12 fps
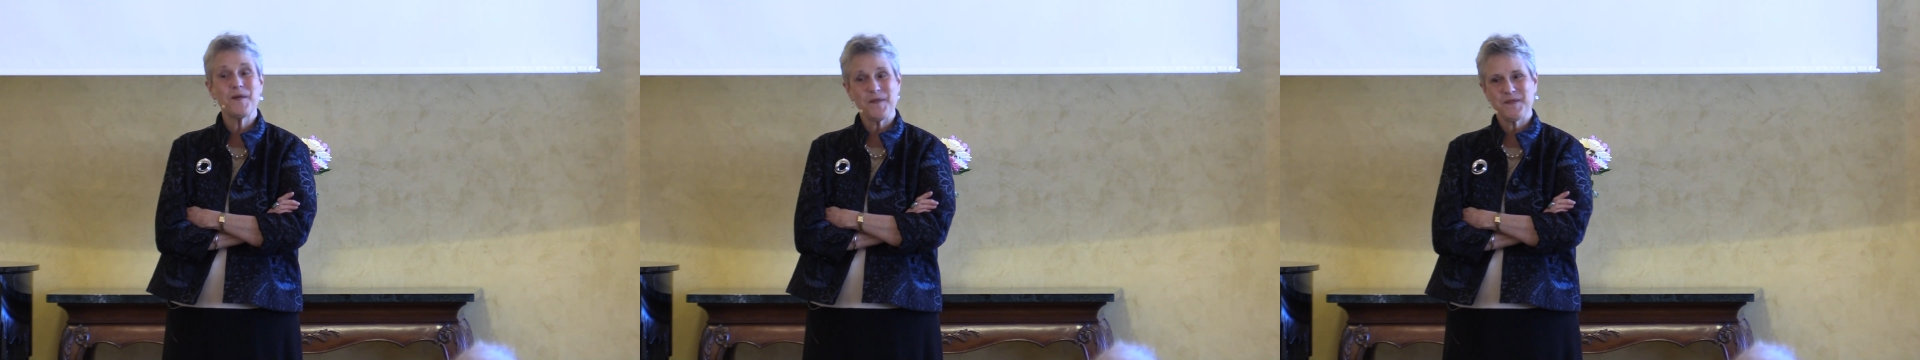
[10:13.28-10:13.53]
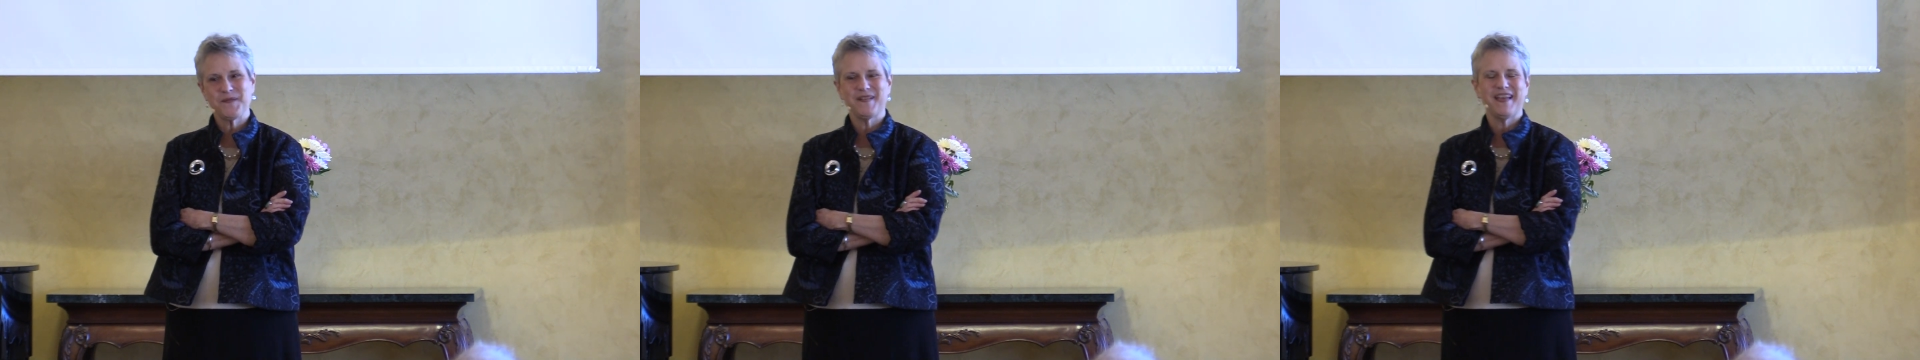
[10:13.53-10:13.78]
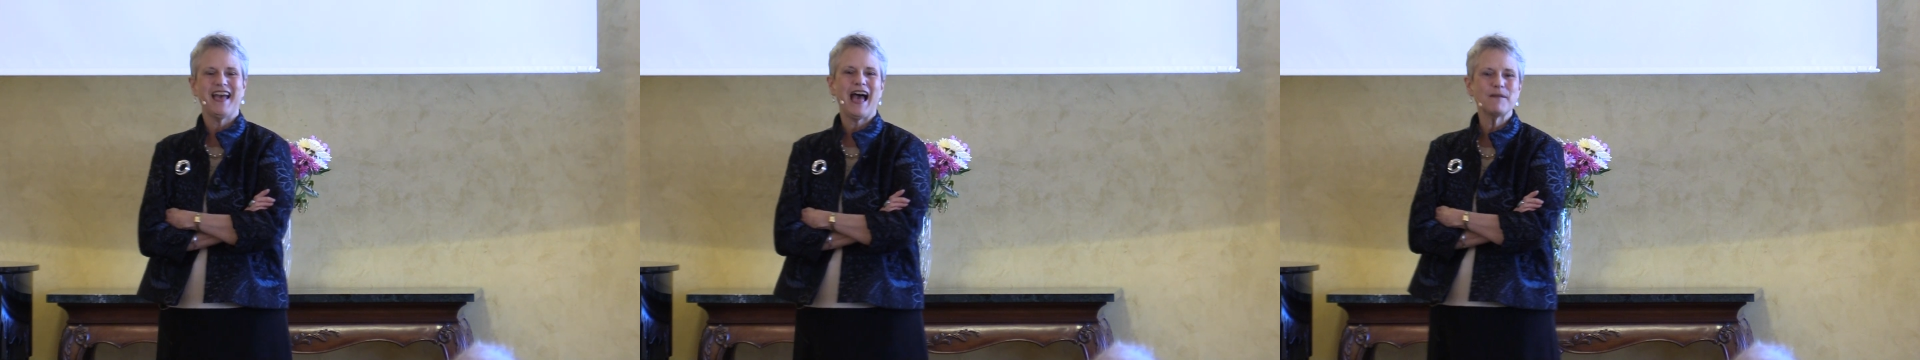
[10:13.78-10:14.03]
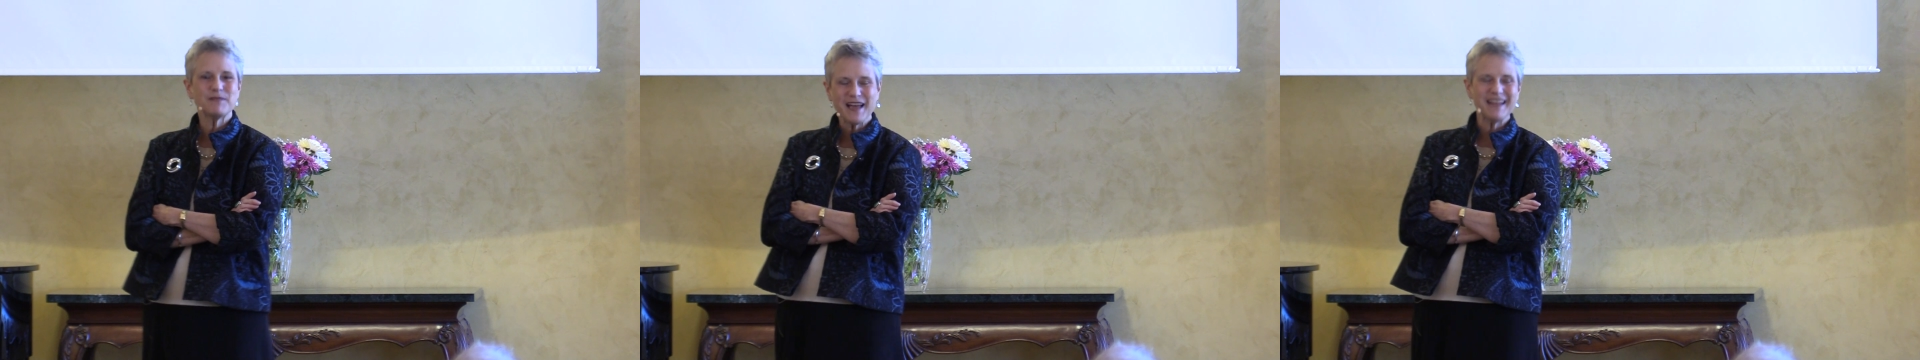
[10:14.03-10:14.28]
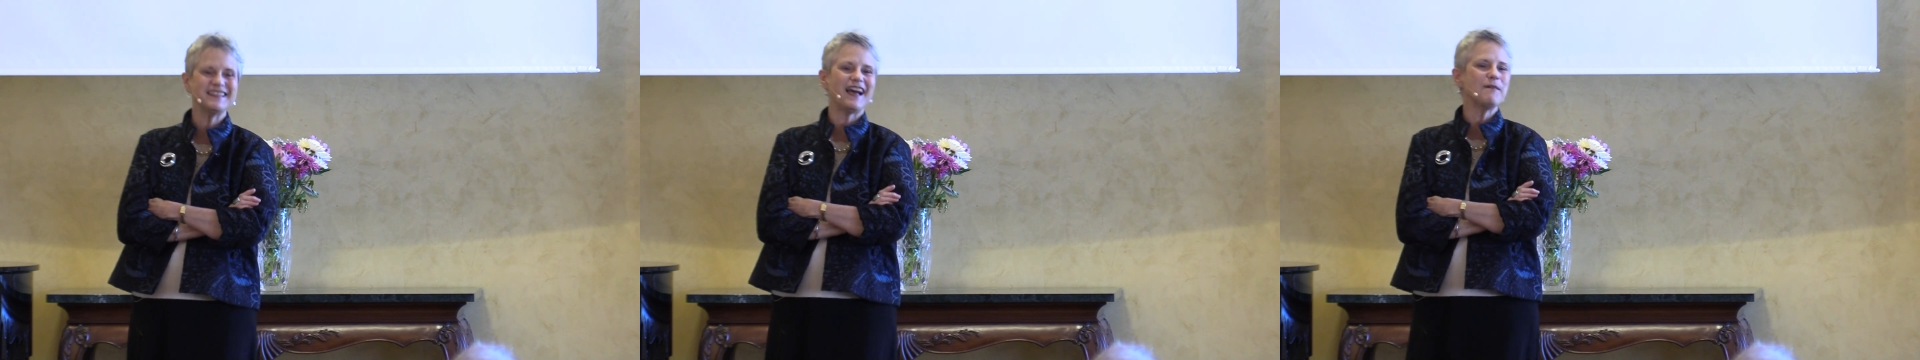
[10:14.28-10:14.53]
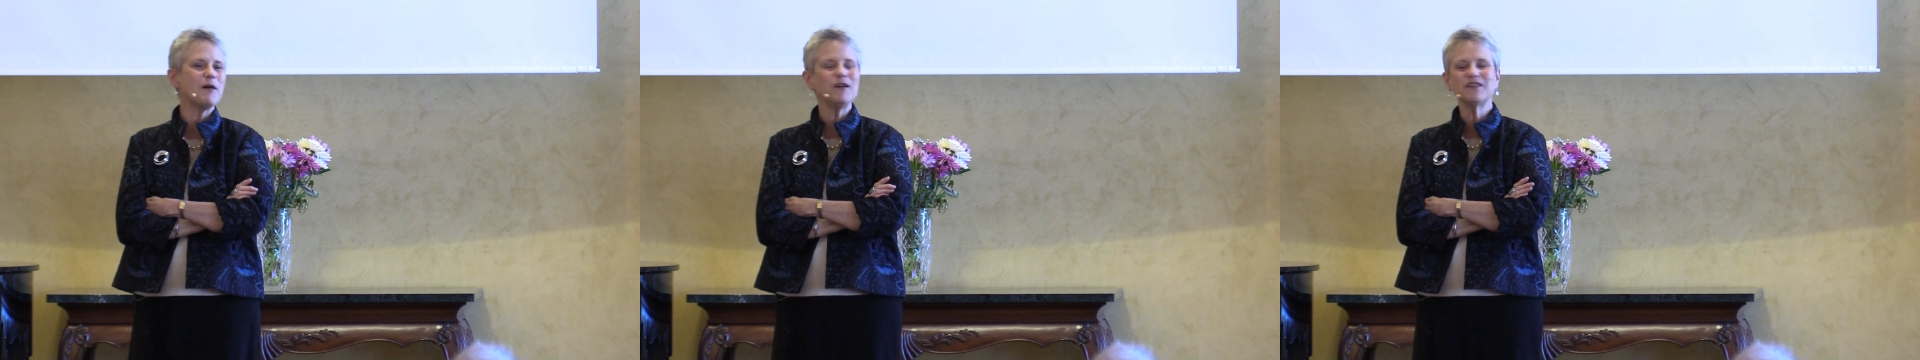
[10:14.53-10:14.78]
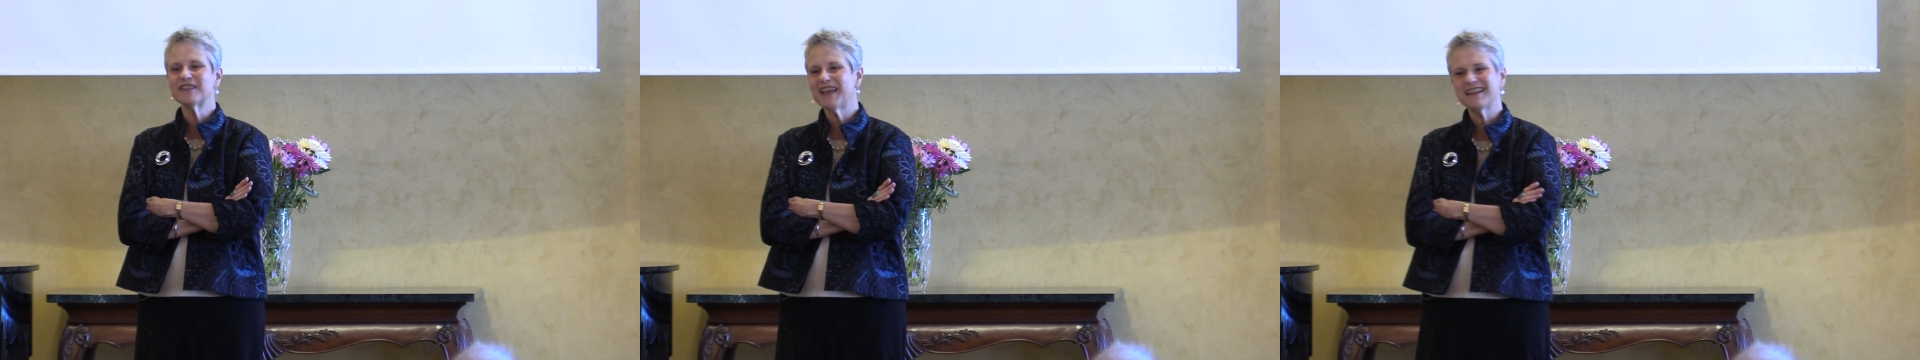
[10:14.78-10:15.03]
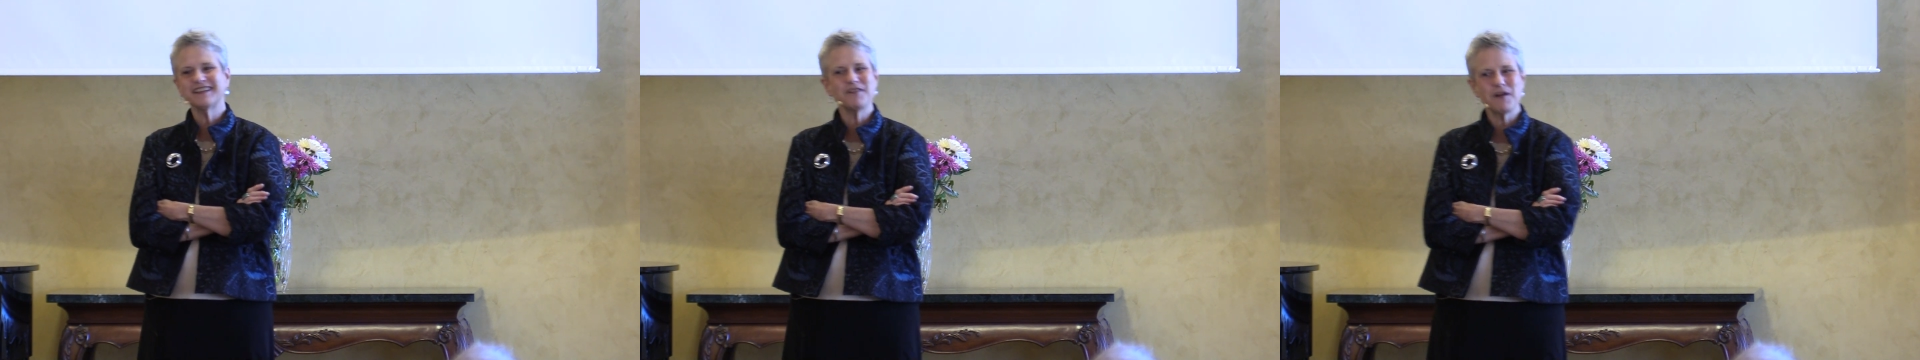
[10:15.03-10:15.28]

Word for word: oh, I'm glad. I'm always glad to